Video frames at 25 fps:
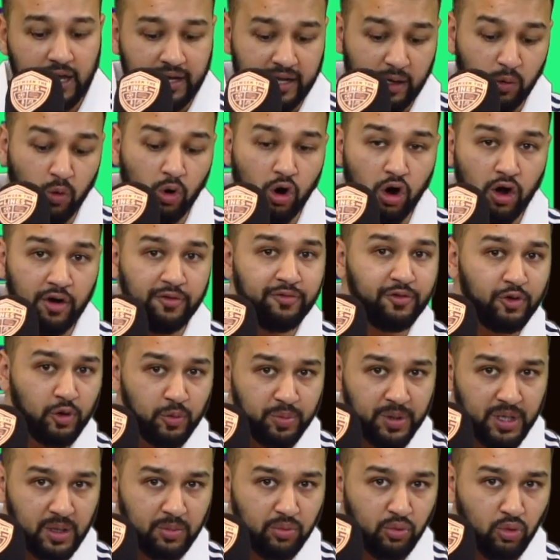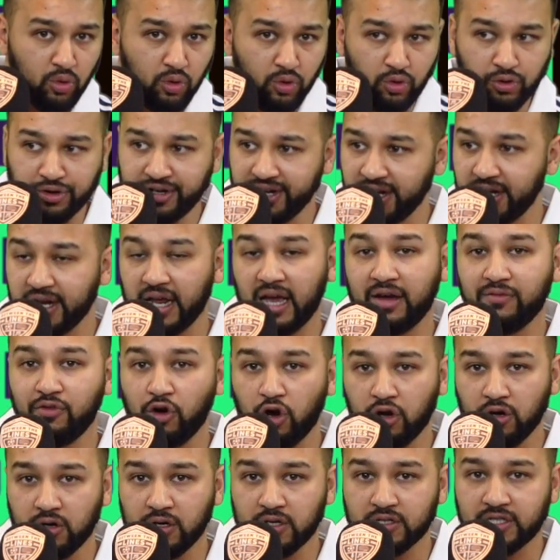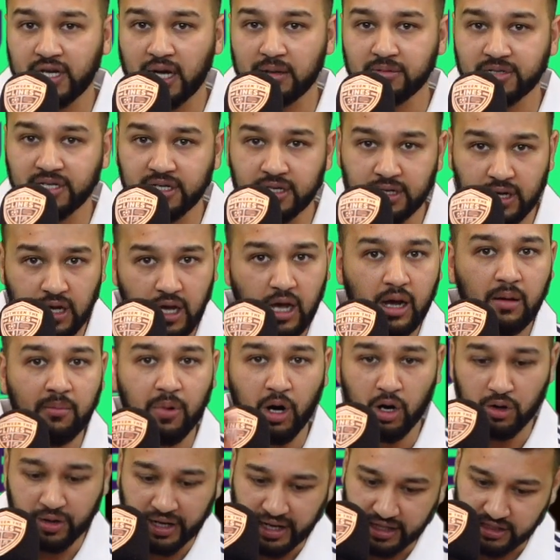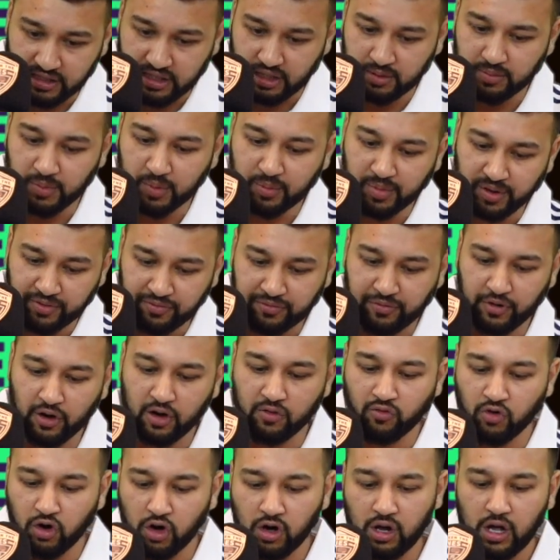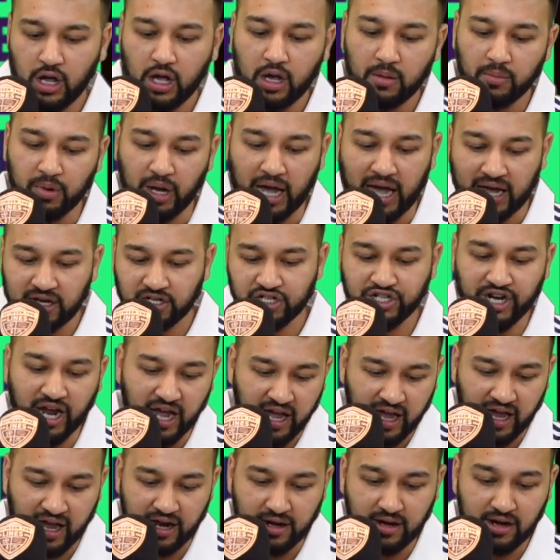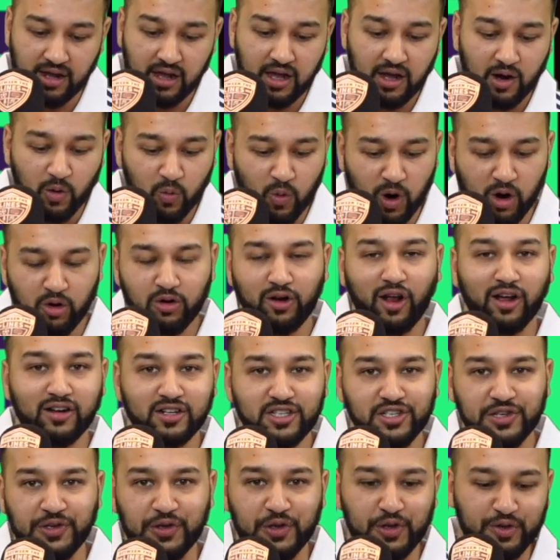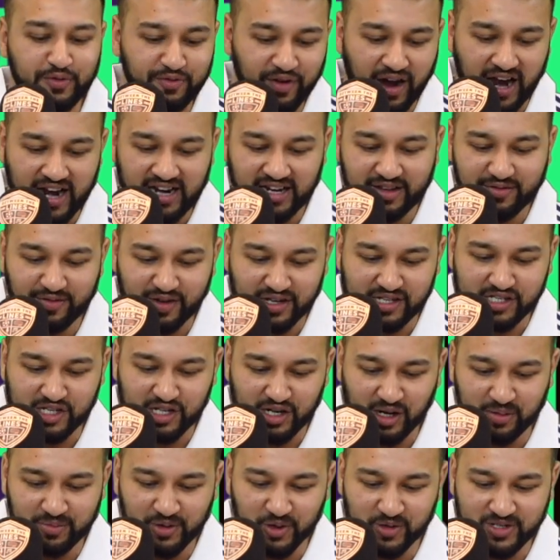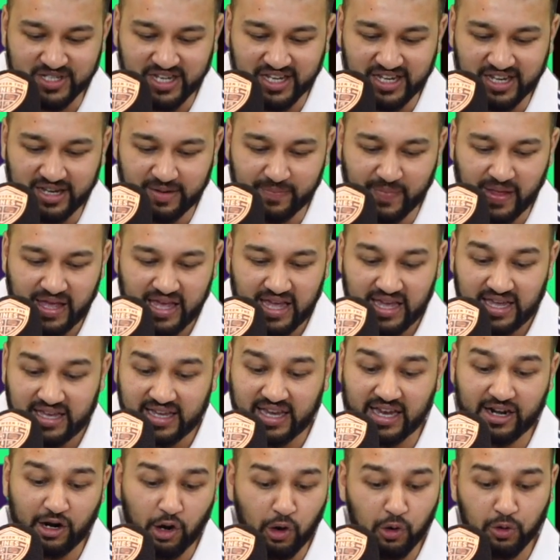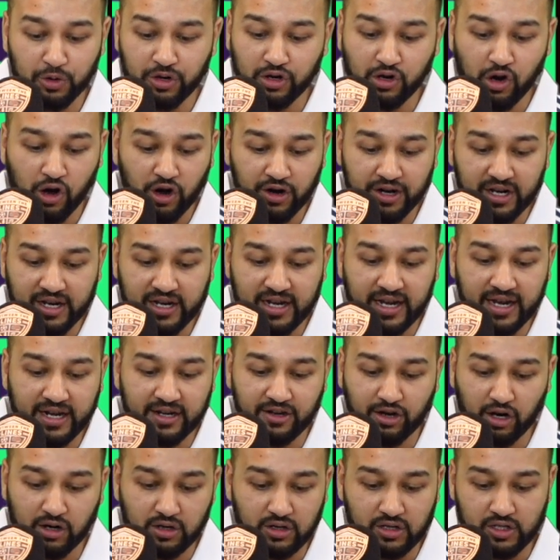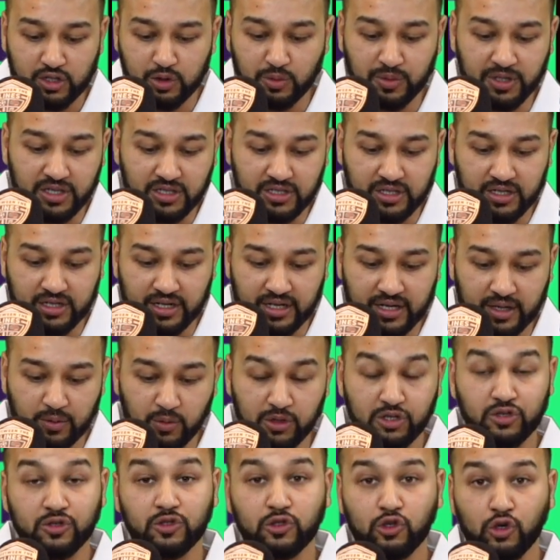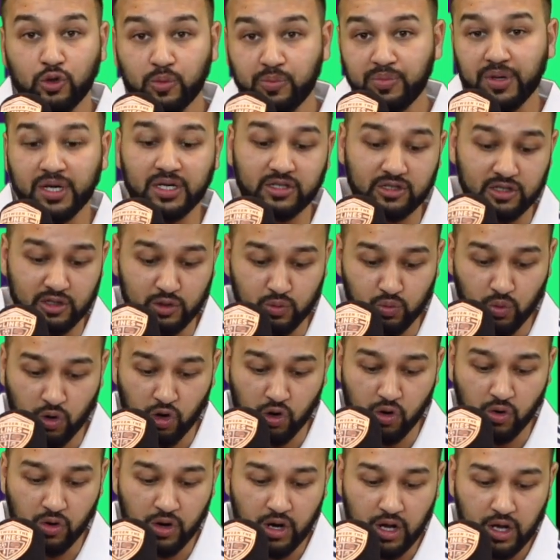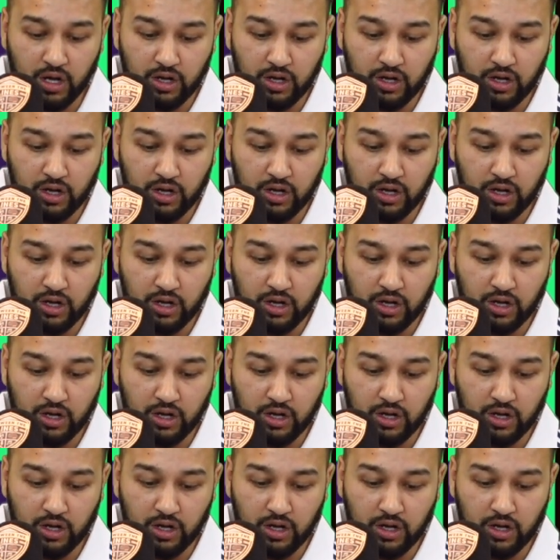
There were a few people who didn't have Haaland as captain, but I'll get to them a bit further. But Shahan, well done to you, finally fixing up your team. You had Odegaard in there and Douglas Luiz in there, which is good picks as well.